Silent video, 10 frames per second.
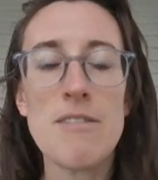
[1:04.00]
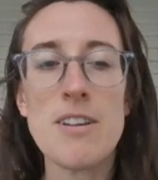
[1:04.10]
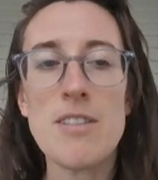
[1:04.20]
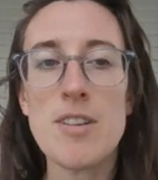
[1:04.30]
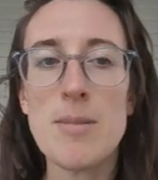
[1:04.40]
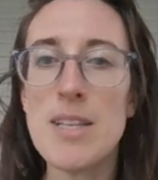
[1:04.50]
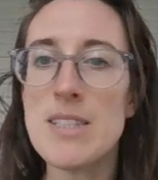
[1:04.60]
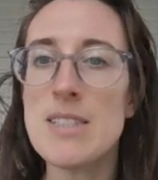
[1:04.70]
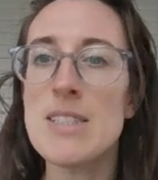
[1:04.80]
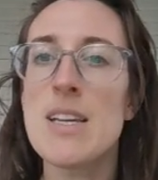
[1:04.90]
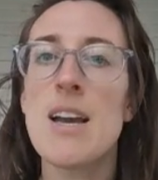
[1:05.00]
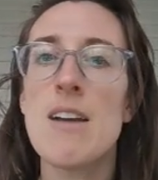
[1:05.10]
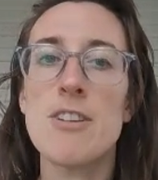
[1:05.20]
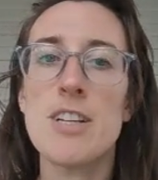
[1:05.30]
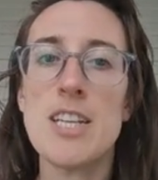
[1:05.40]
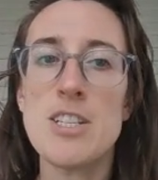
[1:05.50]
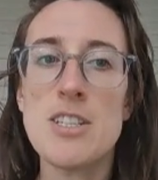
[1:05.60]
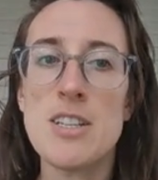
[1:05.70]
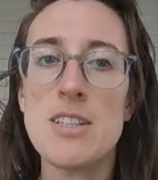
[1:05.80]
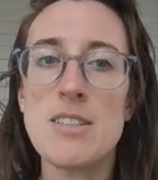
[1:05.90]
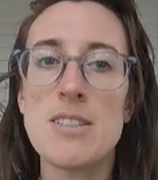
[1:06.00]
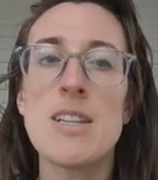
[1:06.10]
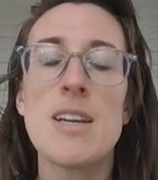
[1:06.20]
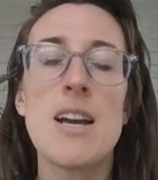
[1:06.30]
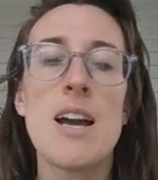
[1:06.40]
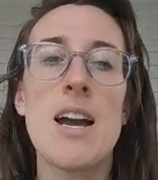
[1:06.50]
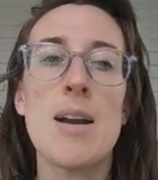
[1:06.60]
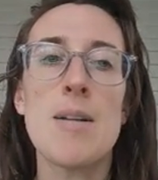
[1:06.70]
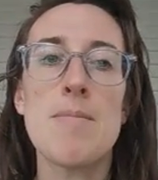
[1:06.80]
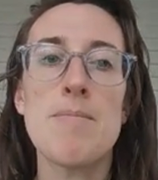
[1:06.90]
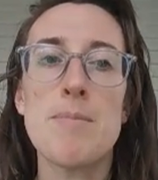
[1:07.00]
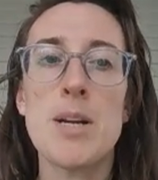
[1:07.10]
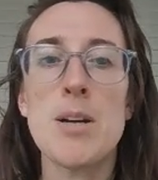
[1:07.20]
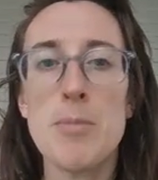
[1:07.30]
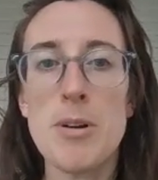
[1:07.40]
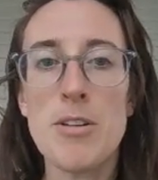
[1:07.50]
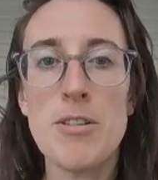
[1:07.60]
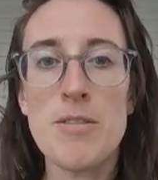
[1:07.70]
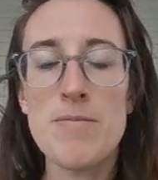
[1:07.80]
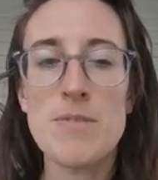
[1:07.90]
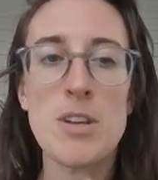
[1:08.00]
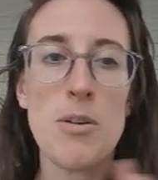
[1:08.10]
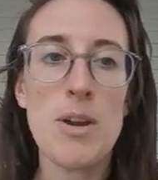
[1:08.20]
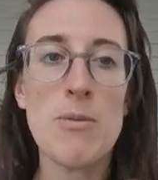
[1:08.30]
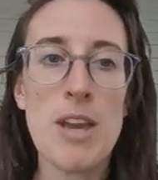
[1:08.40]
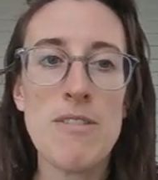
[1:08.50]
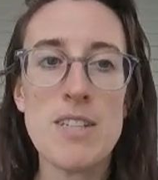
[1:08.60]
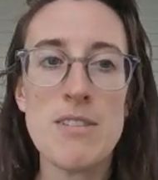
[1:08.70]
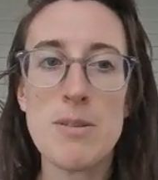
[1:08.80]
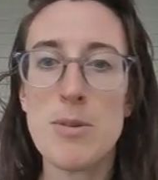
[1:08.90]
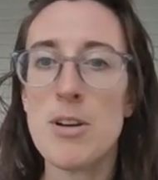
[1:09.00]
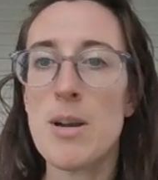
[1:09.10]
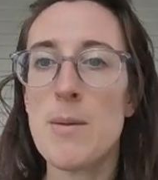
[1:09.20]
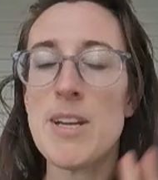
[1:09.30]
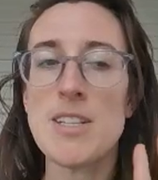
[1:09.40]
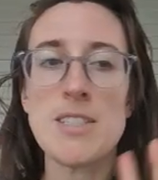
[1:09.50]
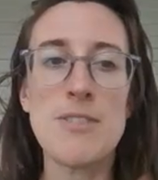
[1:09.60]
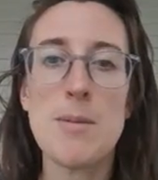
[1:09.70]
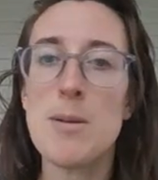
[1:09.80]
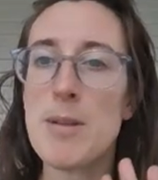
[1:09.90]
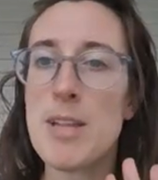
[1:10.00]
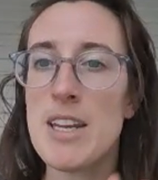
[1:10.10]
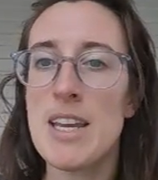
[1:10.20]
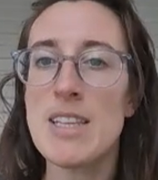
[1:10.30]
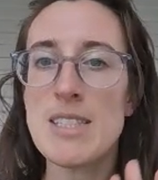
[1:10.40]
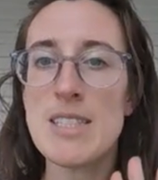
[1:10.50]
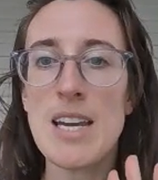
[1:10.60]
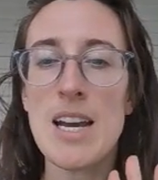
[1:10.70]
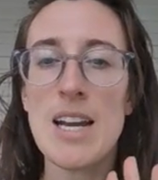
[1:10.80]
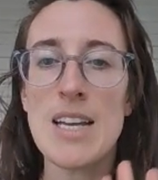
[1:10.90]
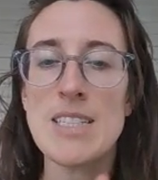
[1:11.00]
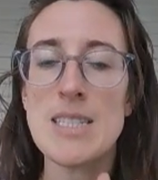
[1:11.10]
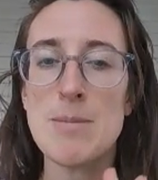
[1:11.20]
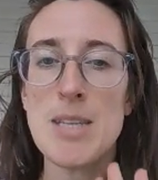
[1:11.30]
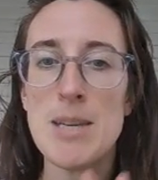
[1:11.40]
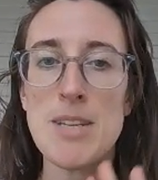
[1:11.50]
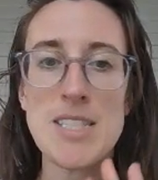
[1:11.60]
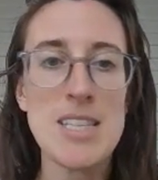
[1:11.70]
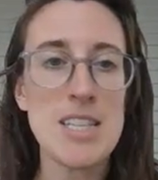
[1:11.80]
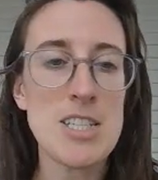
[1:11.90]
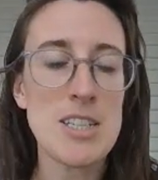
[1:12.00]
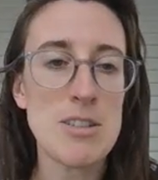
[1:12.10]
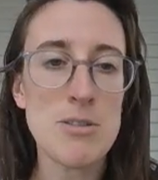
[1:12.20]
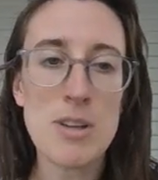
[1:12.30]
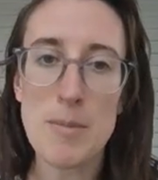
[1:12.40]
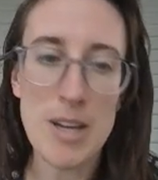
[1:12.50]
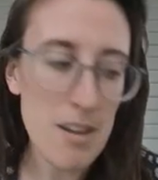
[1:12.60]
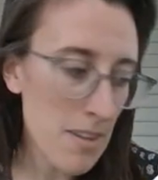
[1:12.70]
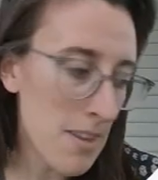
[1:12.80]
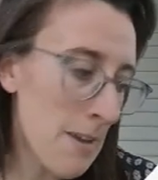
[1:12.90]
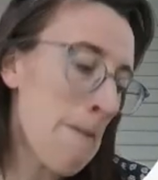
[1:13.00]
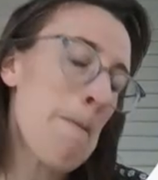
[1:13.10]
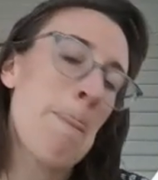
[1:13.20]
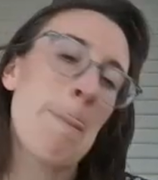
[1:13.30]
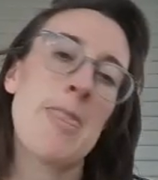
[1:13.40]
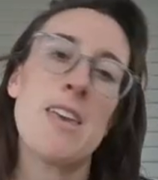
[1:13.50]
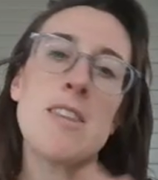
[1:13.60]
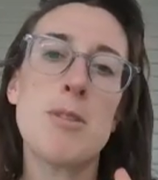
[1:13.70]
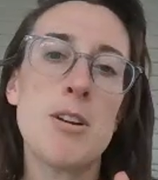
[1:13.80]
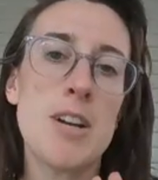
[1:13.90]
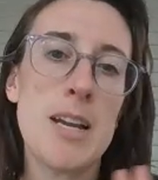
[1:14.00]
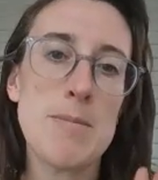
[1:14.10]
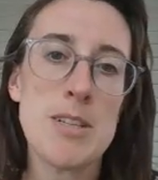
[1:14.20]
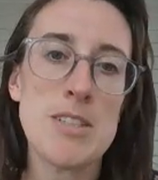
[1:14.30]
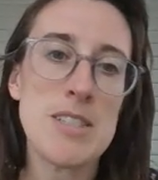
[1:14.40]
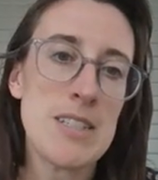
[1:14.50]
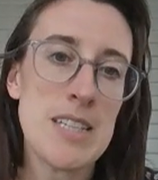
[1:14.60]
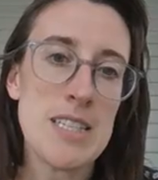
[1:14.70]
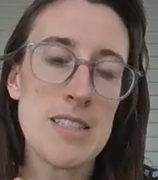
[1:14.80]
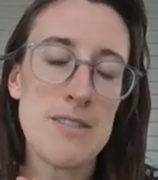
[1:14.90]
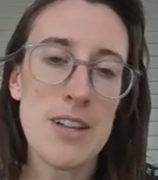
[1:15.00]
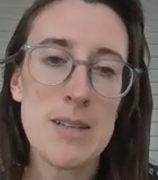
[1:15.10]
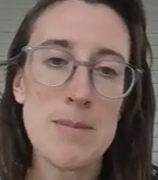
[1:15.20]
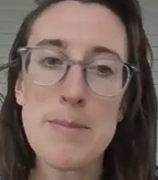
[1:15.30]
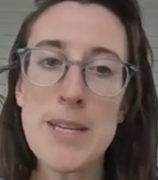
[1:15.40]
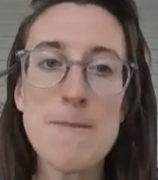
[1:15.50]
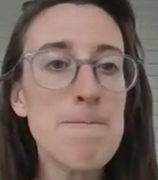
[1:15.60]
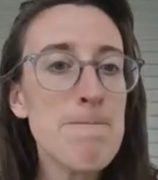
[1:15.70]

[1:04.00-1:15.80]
every 3 months for each nurse per program. So, and we have the different program areas: family planning, STI, TB, immunization, and newcomer health. The other programs are still in development.